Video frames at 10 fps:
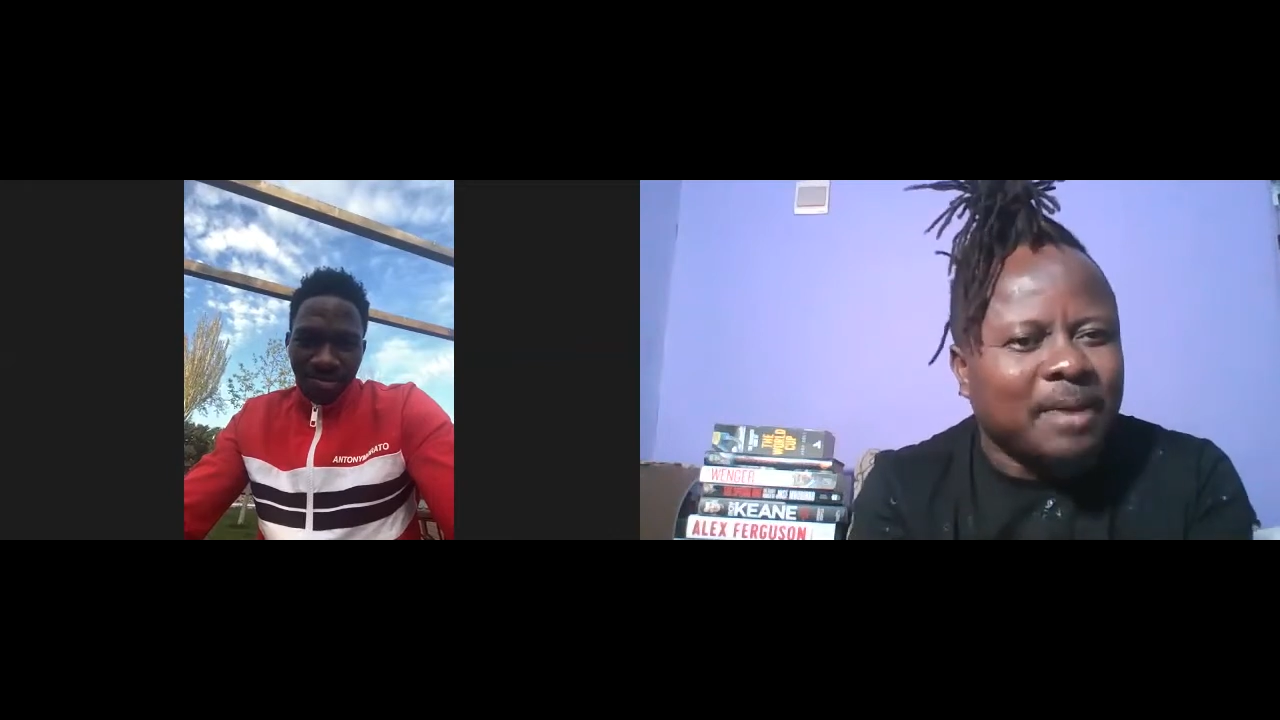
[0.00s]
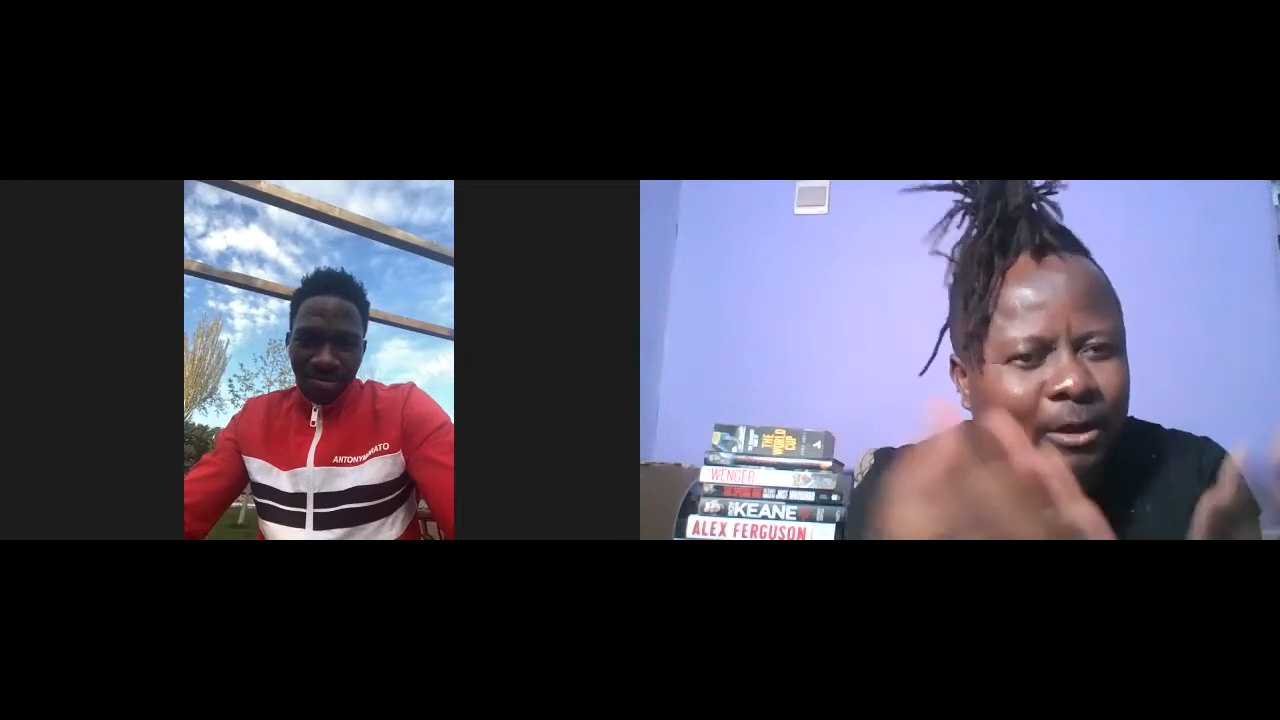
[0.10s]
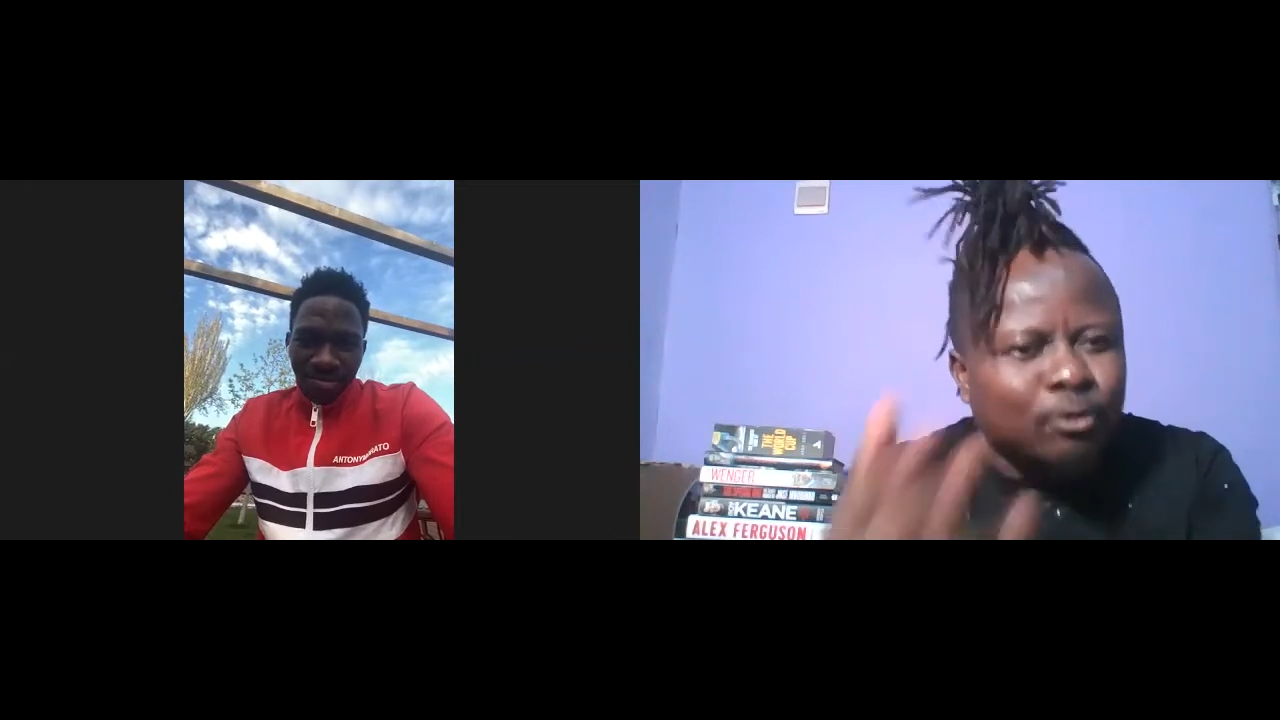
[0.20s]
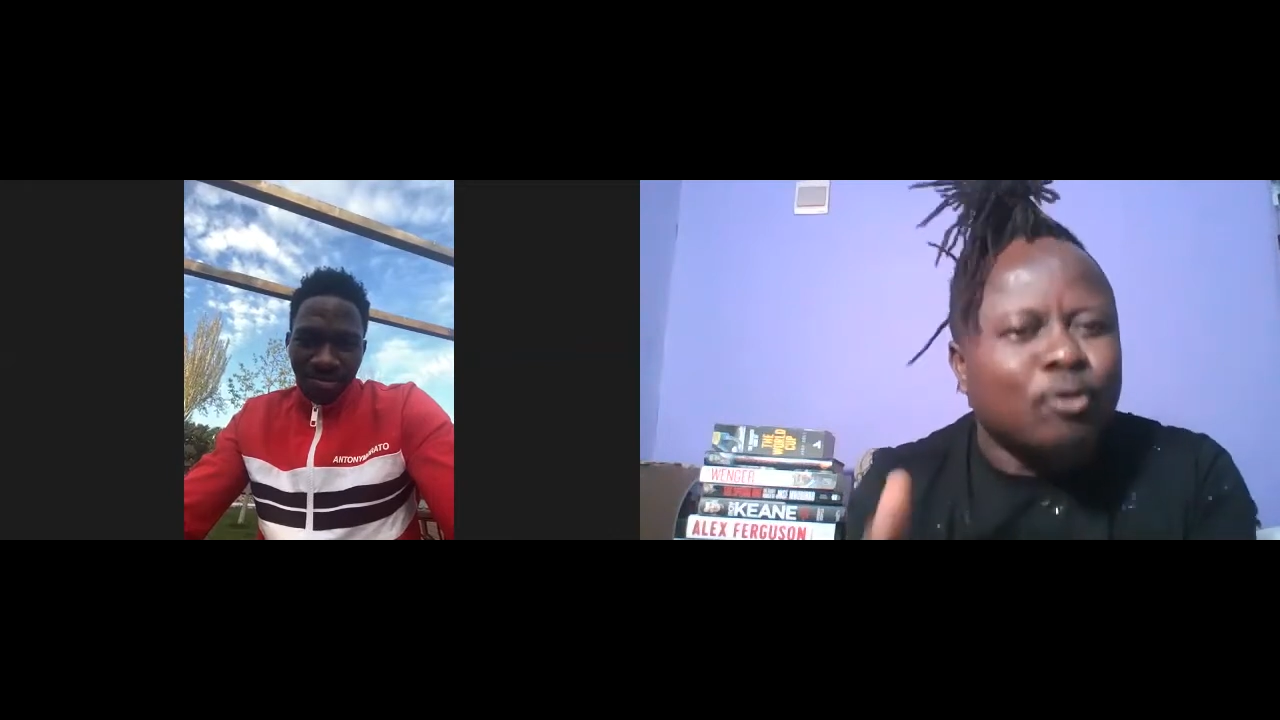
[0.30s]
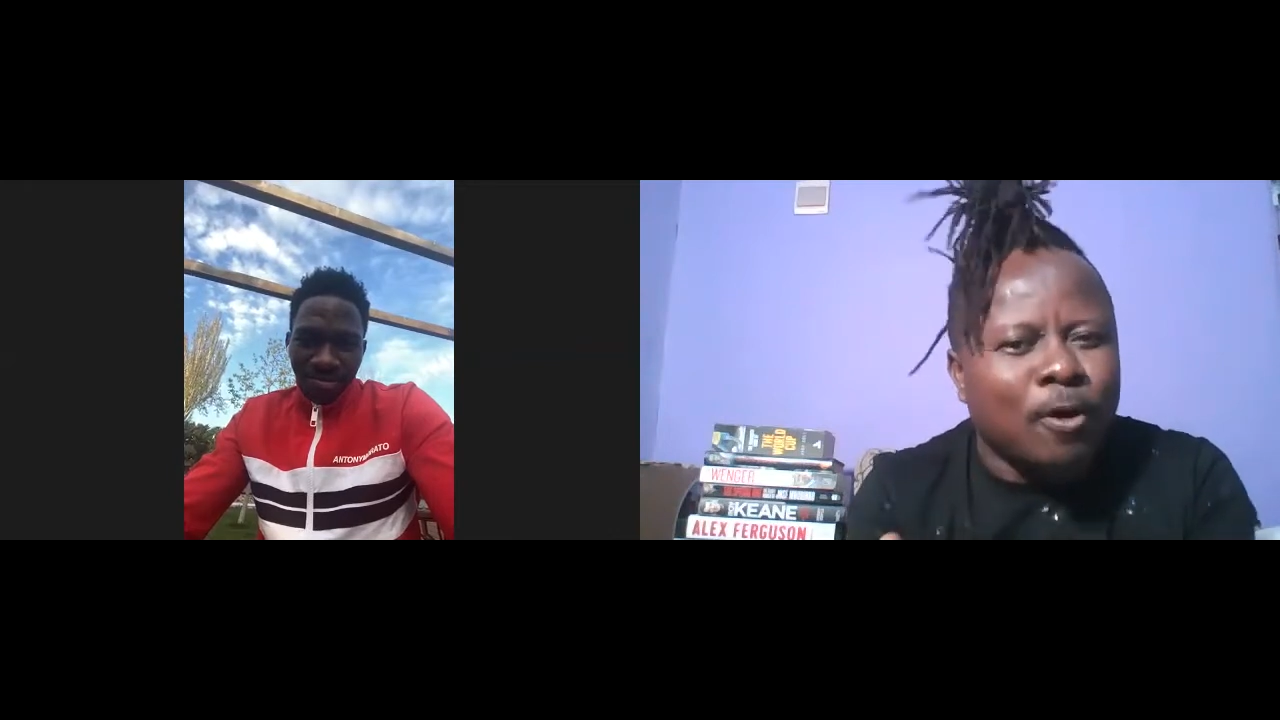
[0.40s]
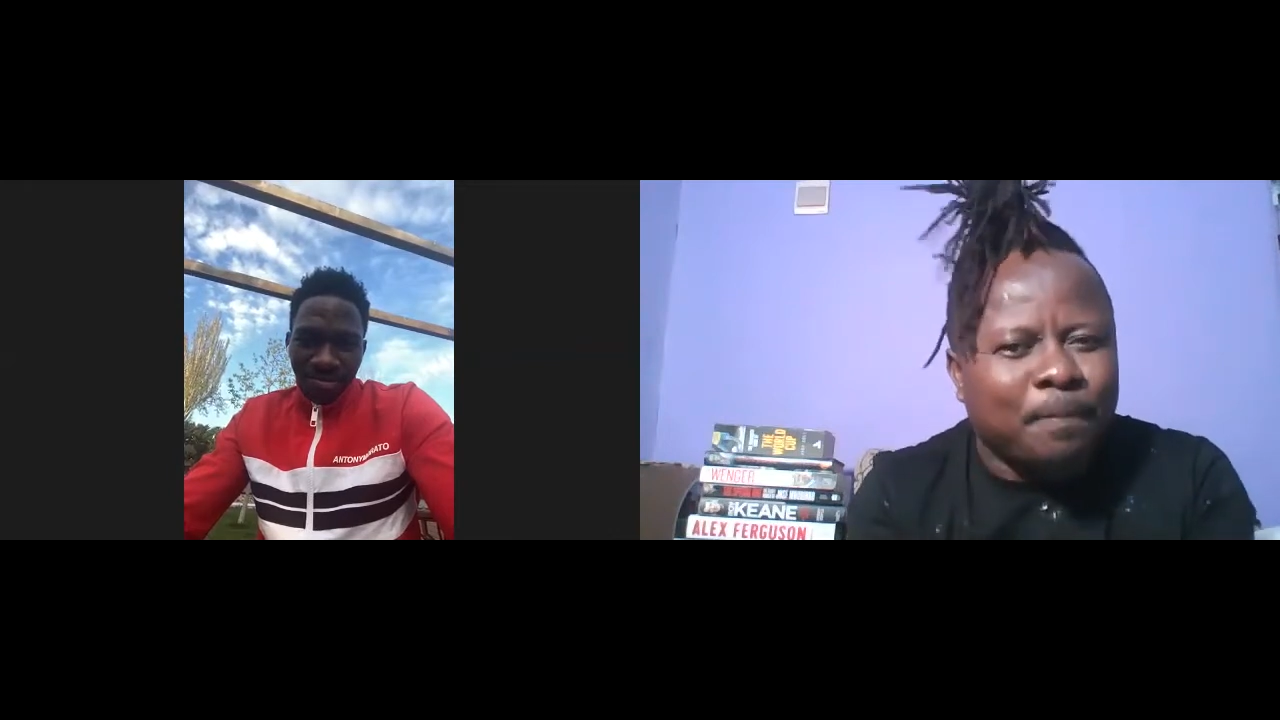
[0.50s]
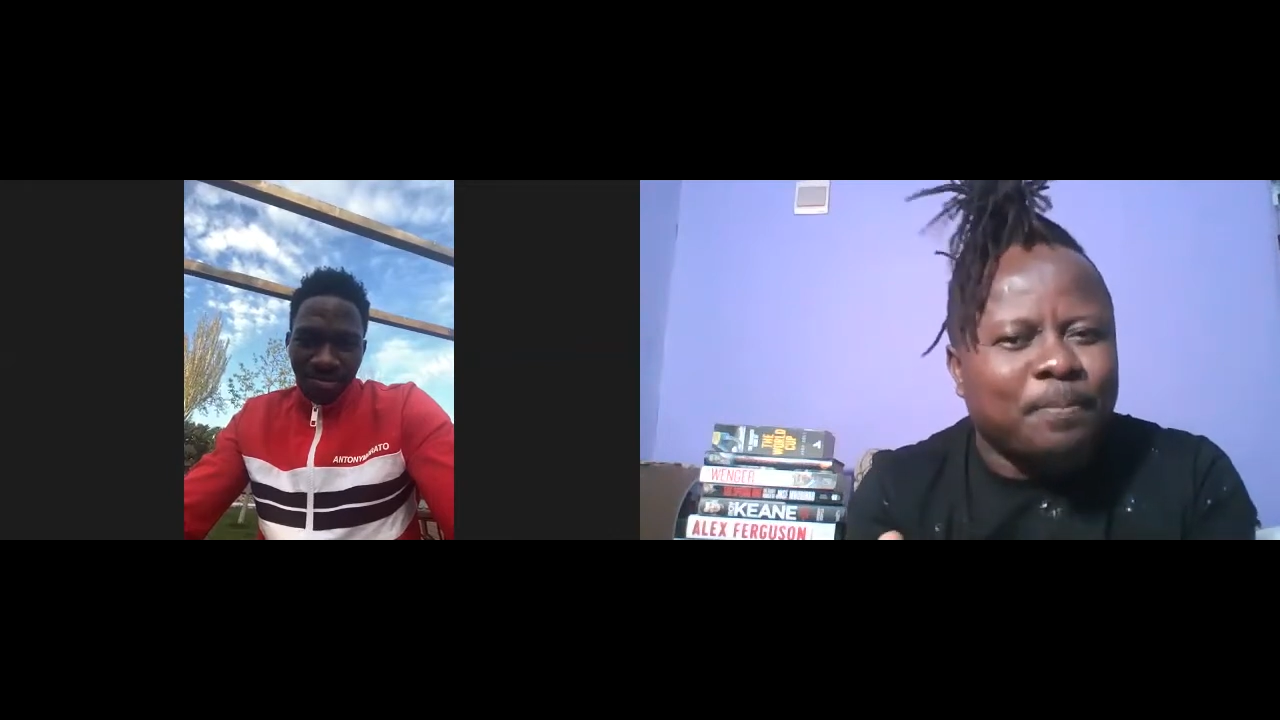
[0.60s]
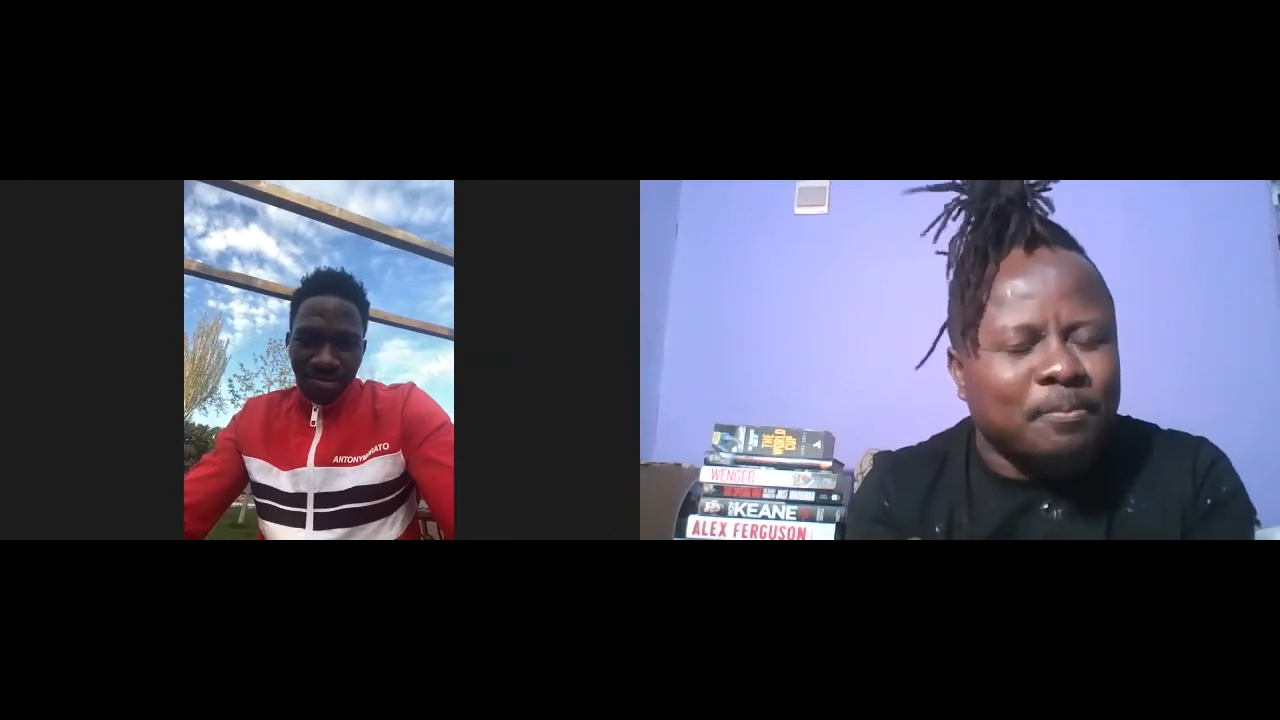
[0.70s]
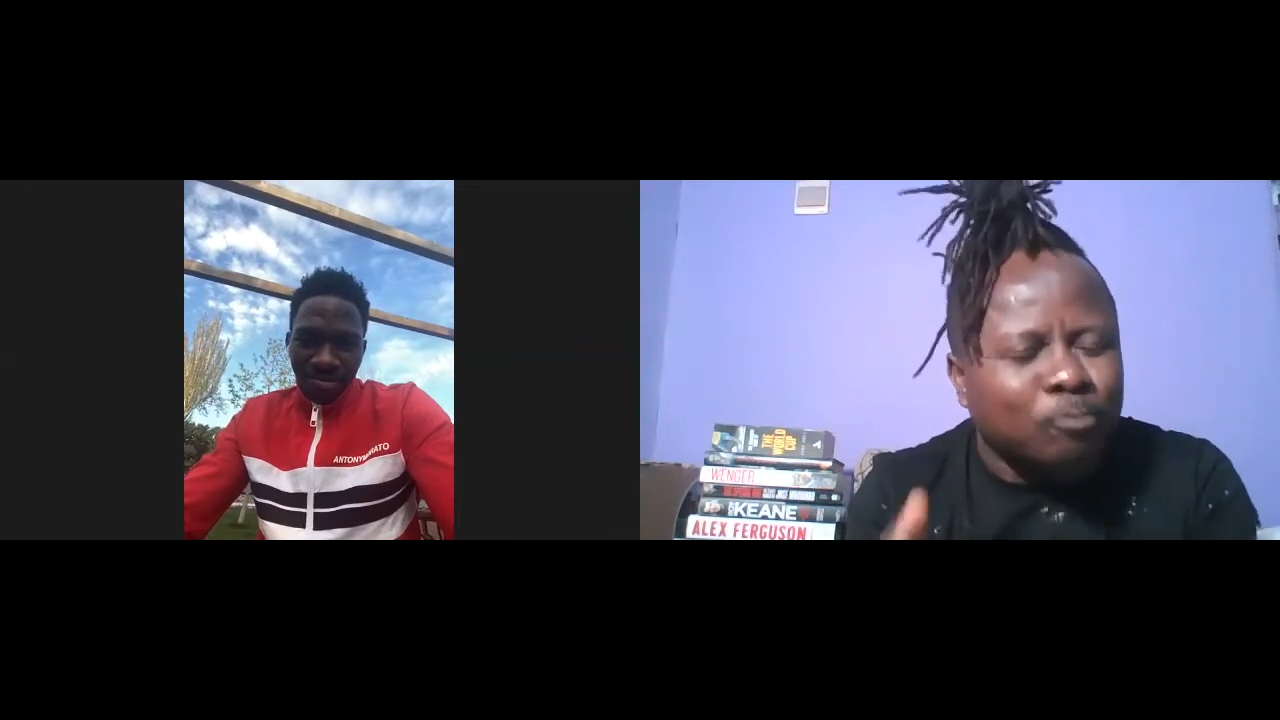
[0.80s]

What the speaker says: I grew up